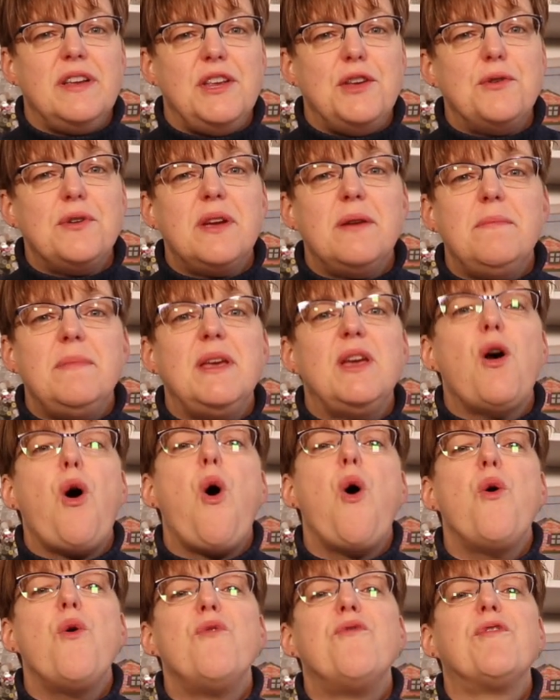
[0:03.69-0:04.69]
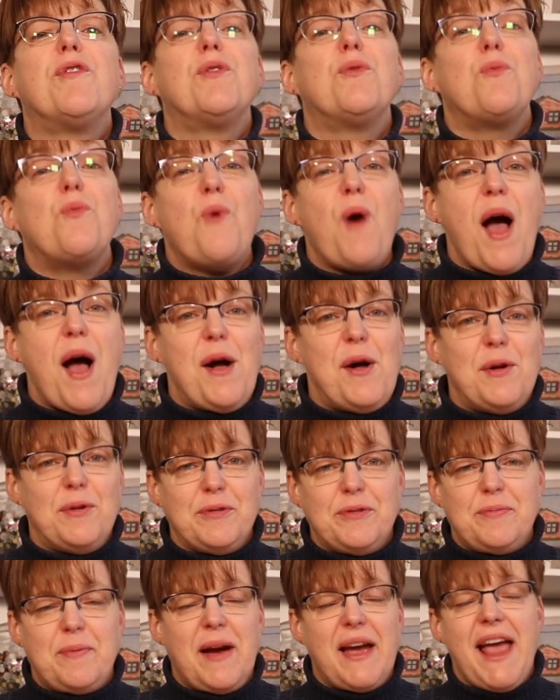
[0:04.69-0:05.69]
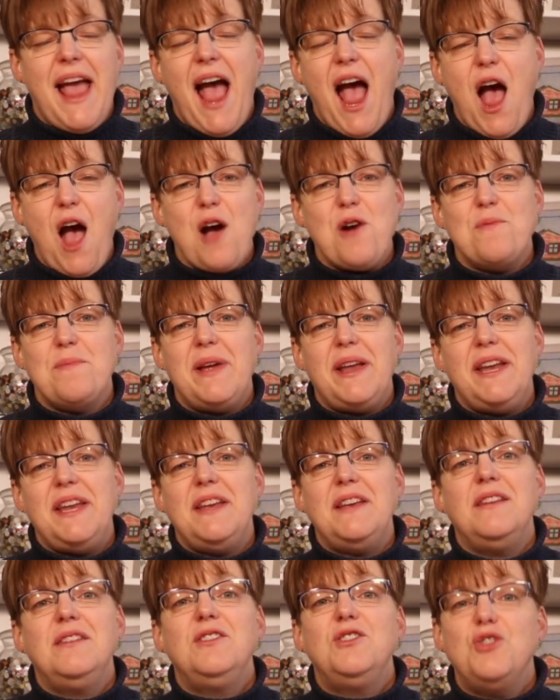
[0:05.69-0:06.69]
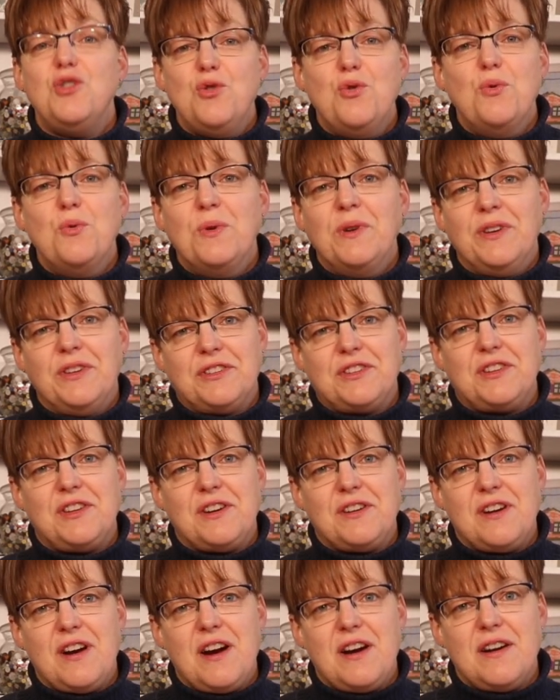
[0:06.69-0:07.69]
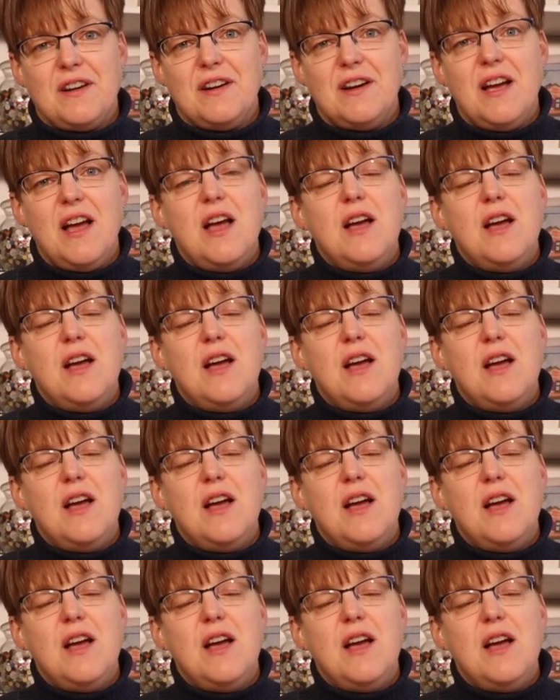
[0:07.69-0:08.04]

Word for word: you can be overwhelmed by how many tools there are.